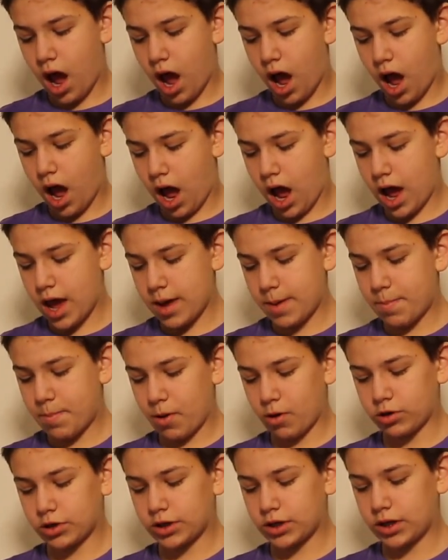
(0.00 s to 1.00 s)
I
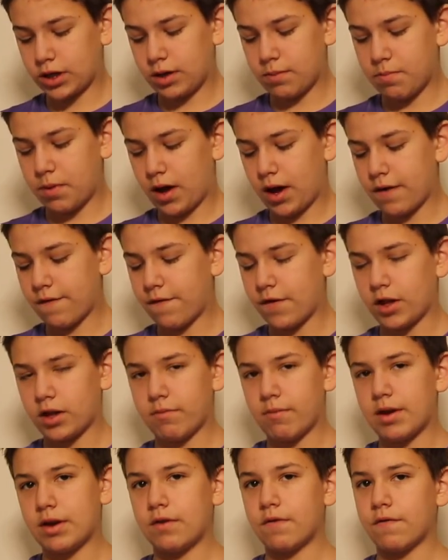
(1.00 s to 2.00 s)
personally buy
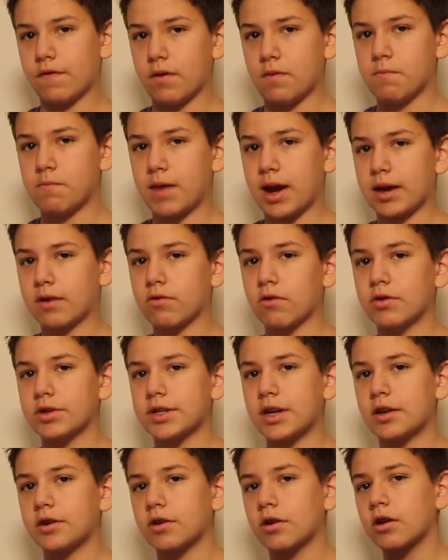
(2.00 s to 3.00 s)
filament from Micro
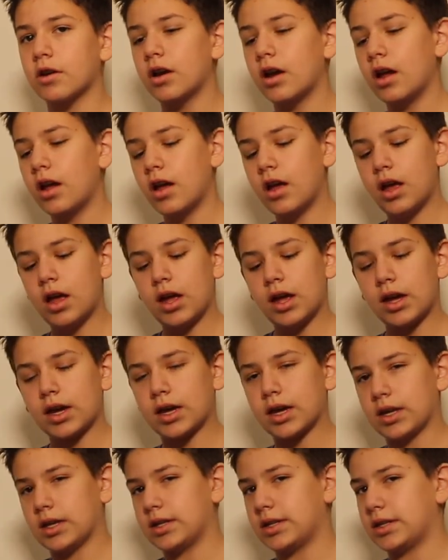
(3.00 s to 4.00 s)
Center
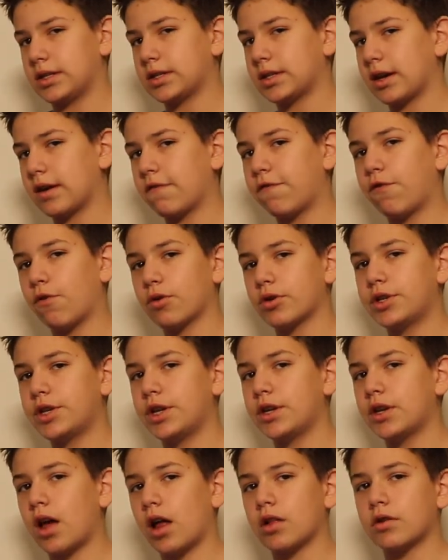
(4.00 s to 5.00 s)
because it's like
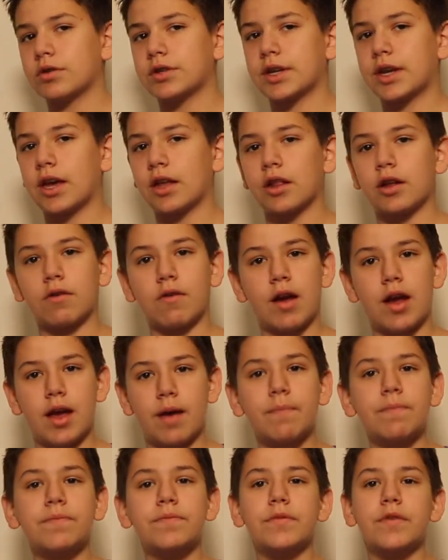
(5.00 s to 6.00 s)
$14 a
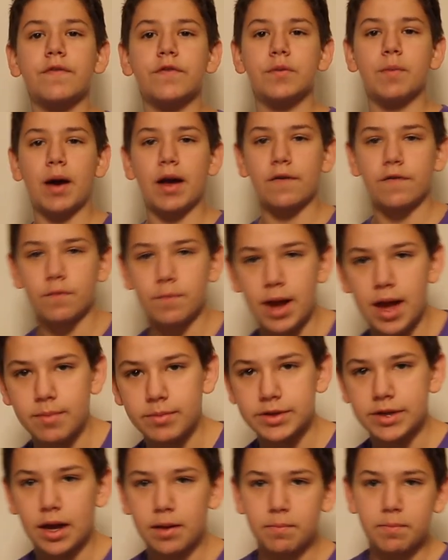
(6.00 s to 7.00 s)
kilogram. If you buy it from
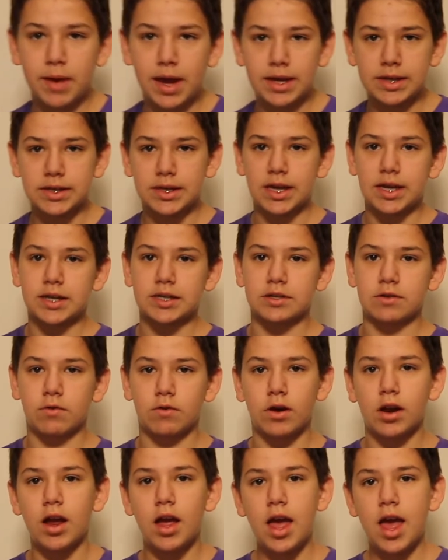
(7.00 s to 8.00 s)
Amazon Basics
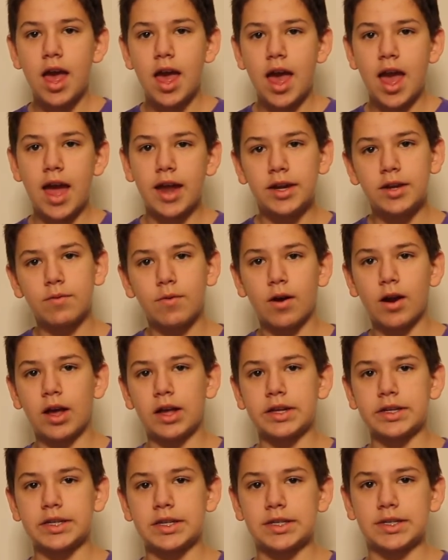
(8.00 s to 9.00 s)
or anywhere
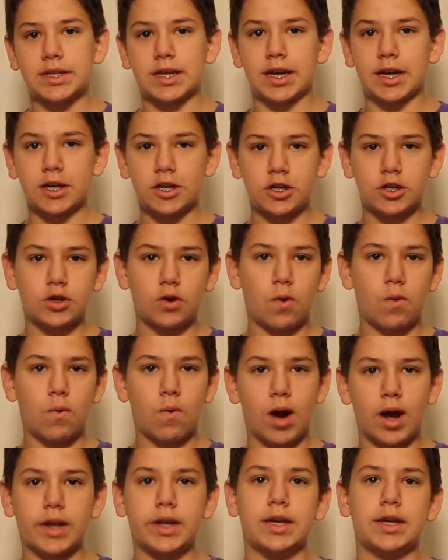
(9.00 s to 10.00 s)
else, it's like
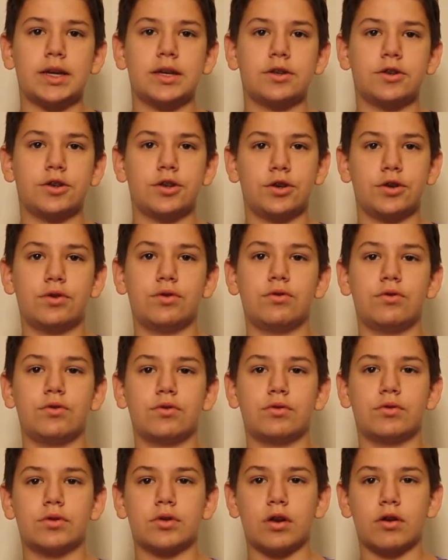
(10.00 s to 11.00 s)
$20
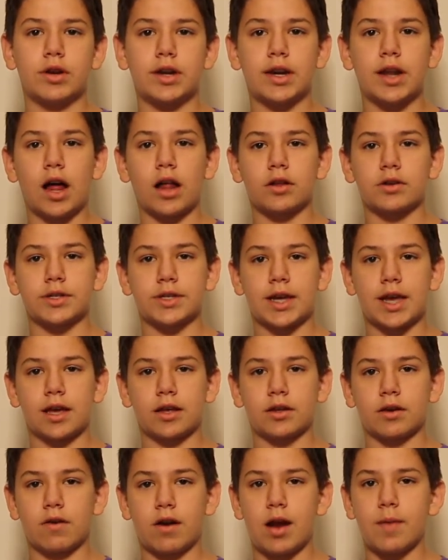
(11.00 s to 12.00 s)
to $30 a
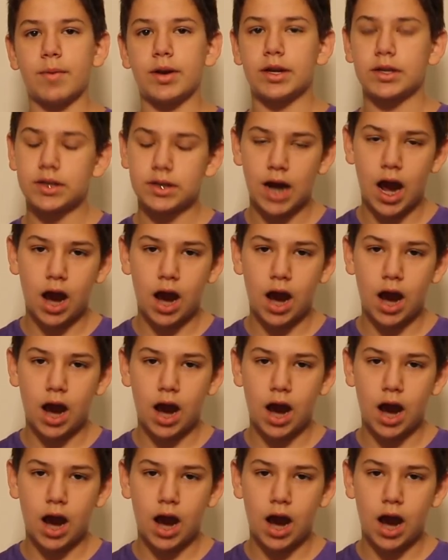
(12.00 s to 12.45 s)
kilogram, and it's